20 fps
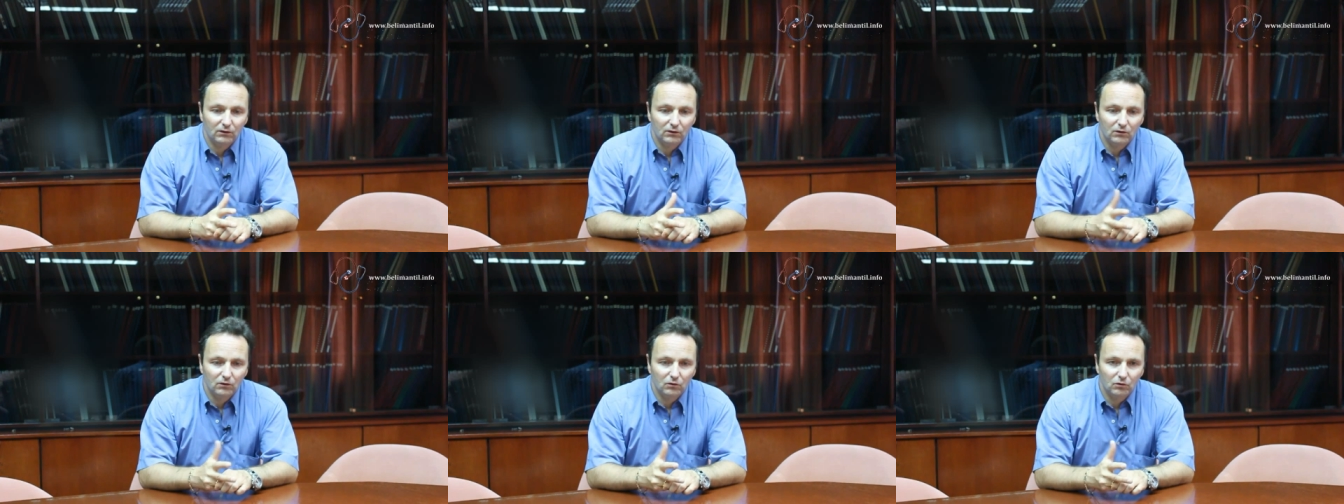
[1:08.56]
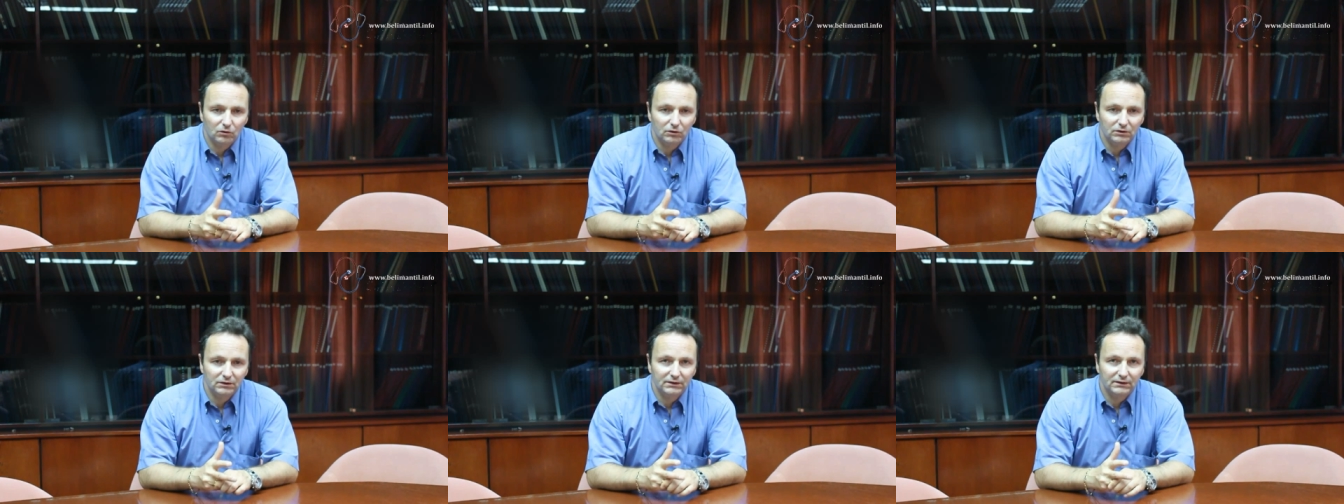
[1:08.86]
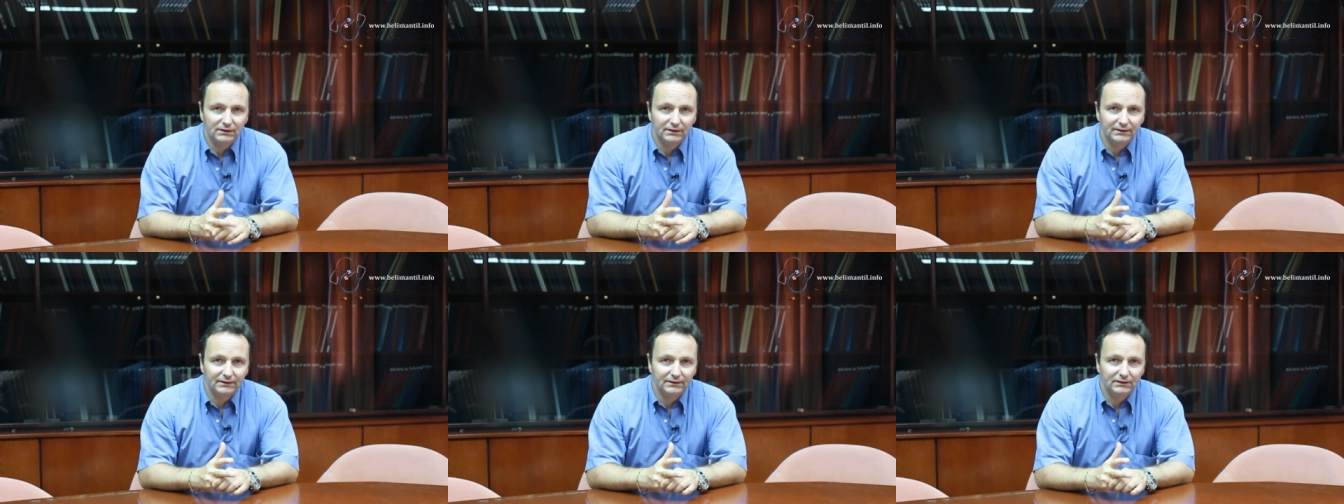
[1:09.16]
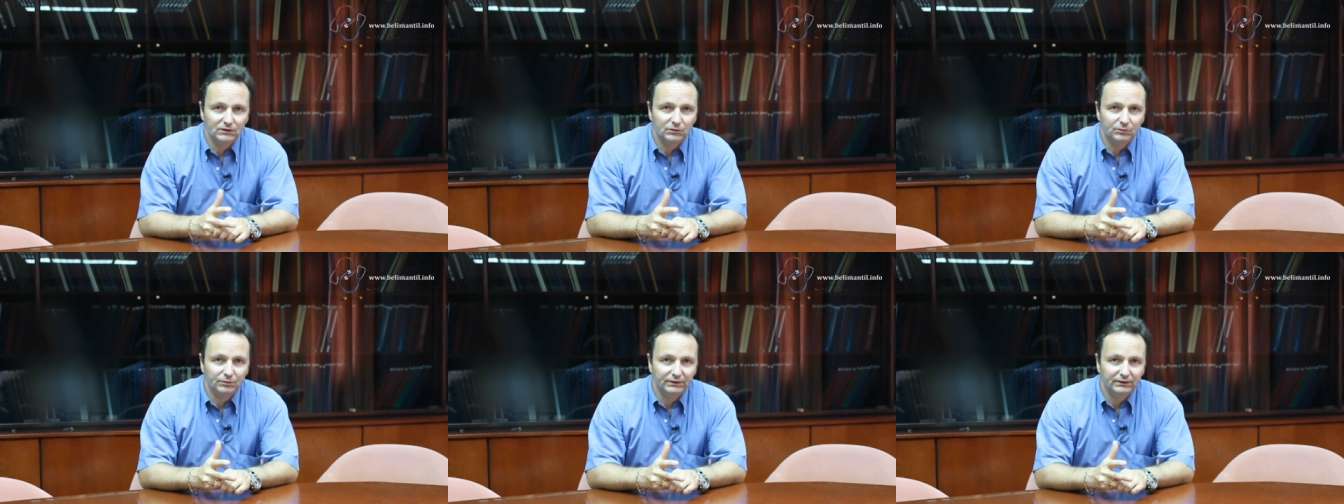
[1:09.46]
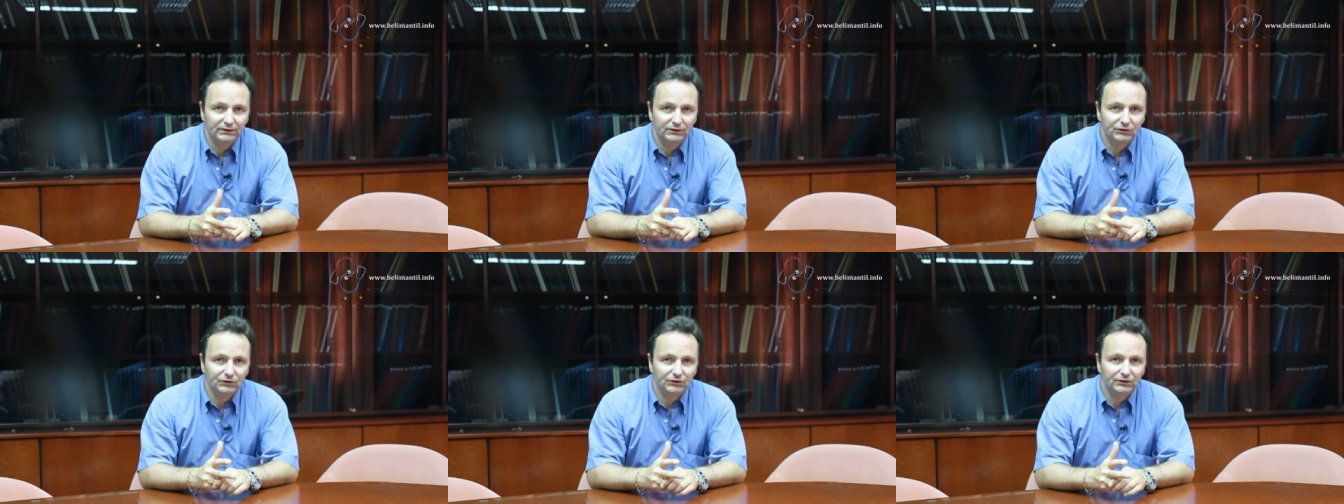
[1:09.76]
hold a
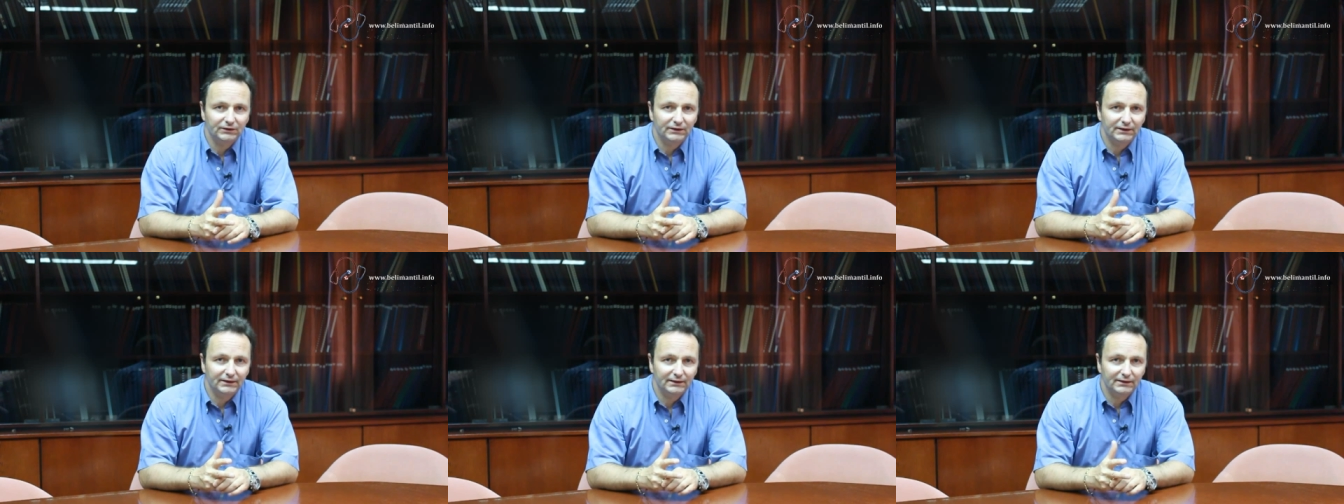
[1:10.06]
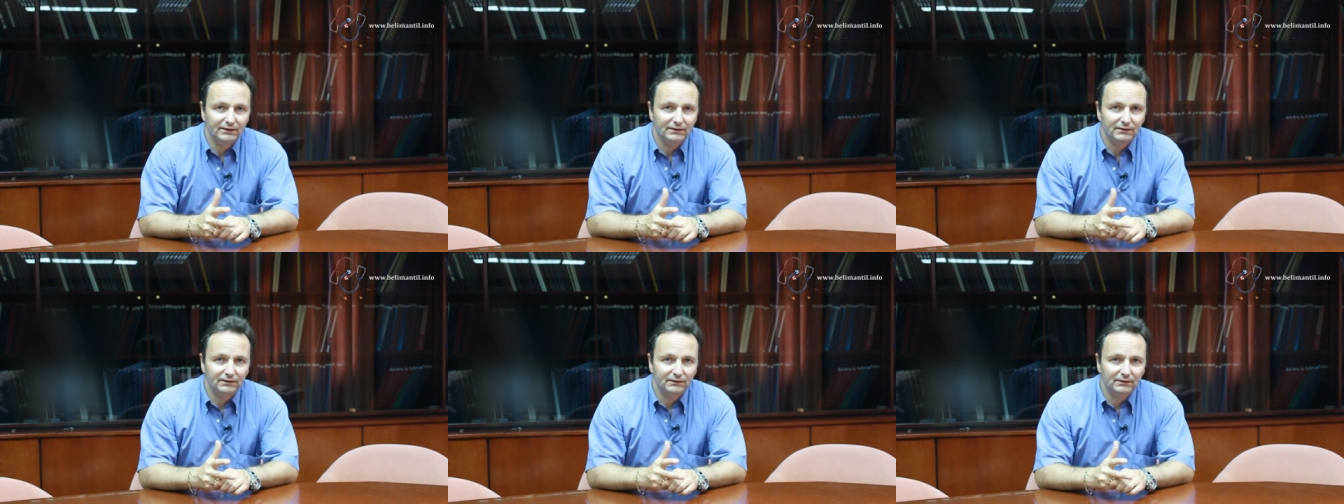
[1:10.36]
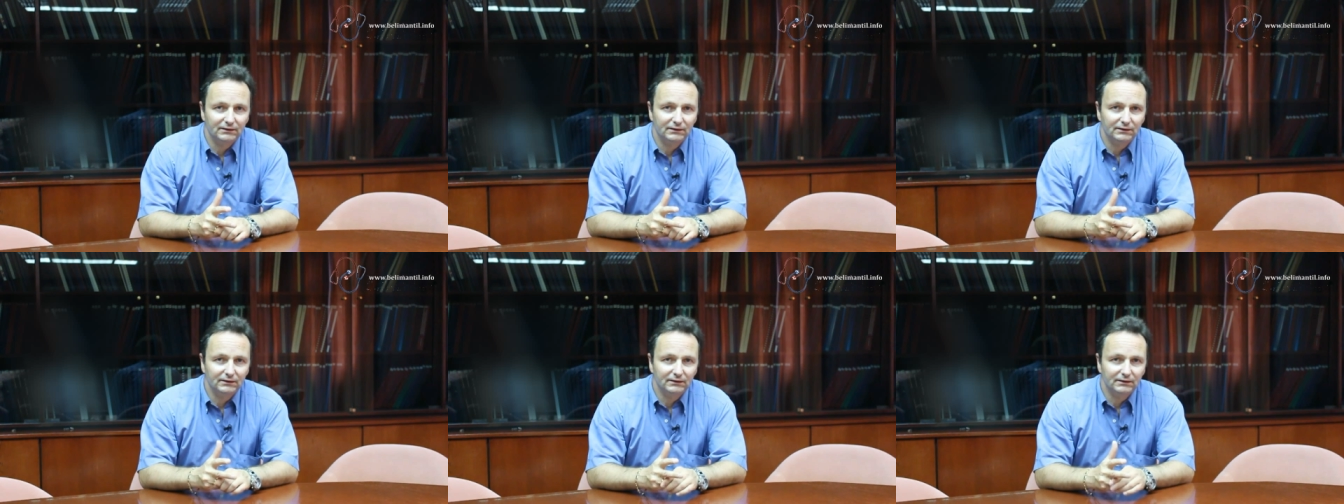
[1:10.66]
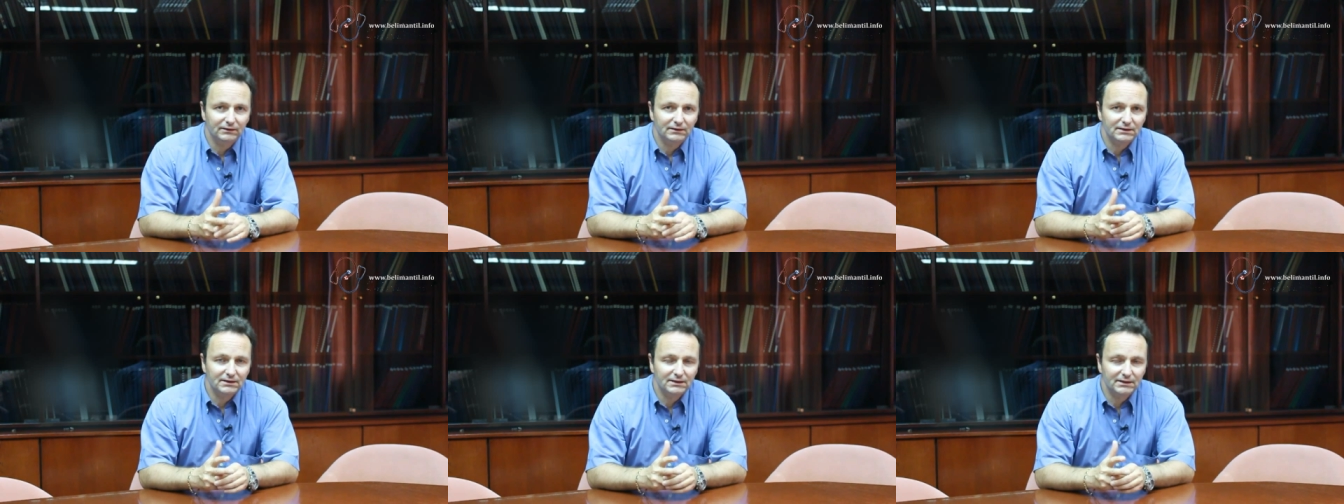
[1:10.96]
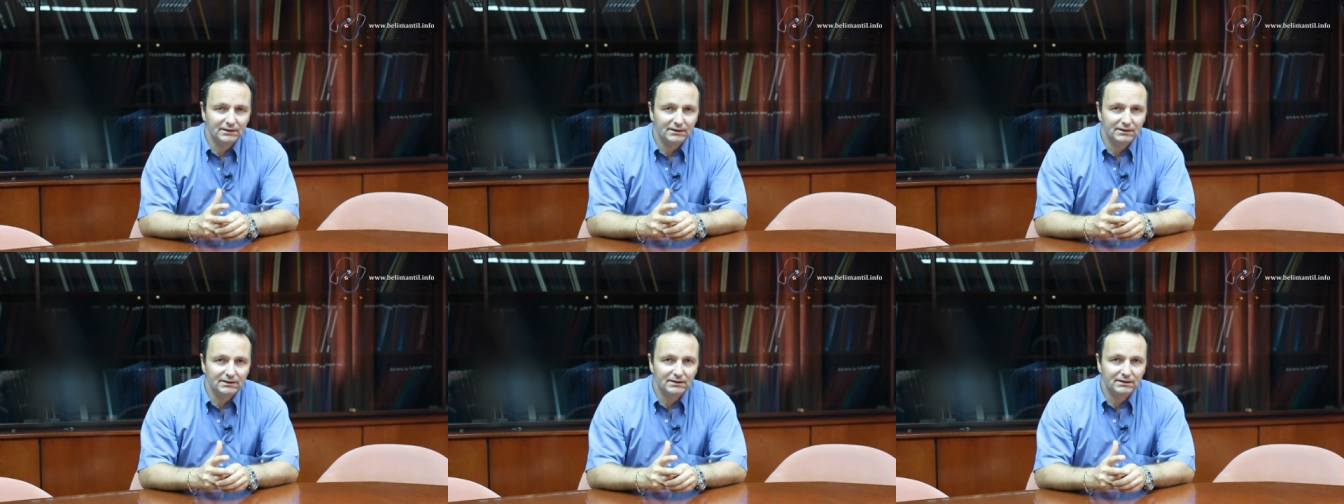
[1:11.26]
speech at the
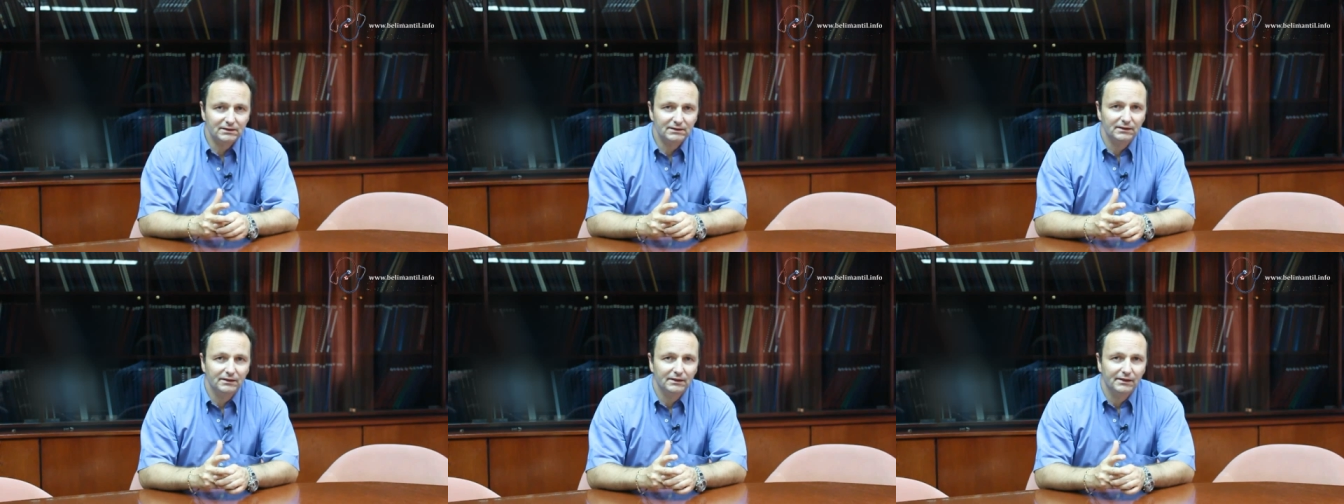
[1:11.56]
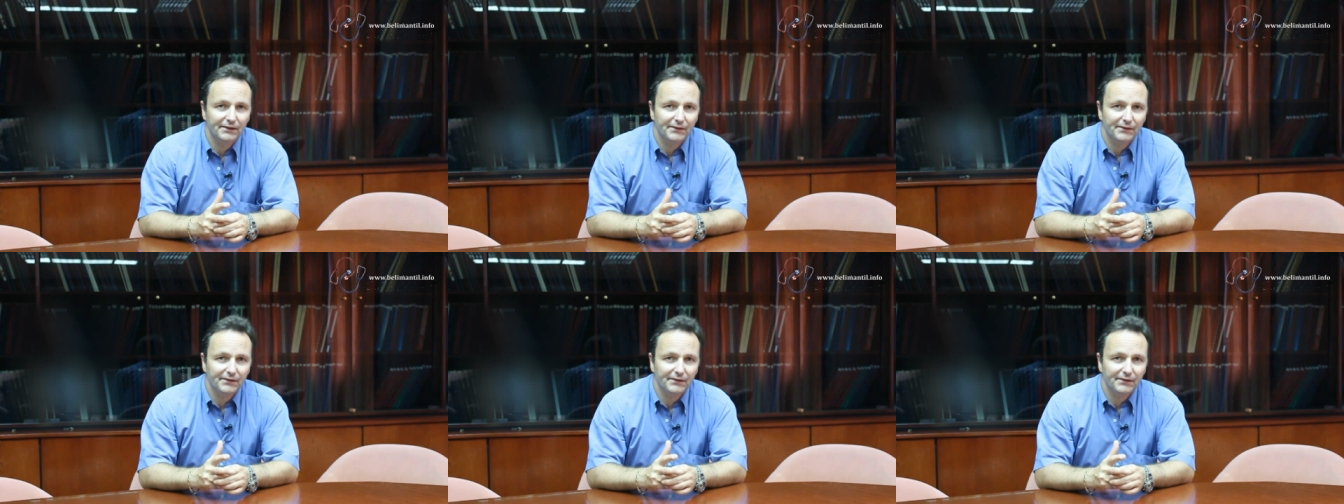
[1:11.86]
6th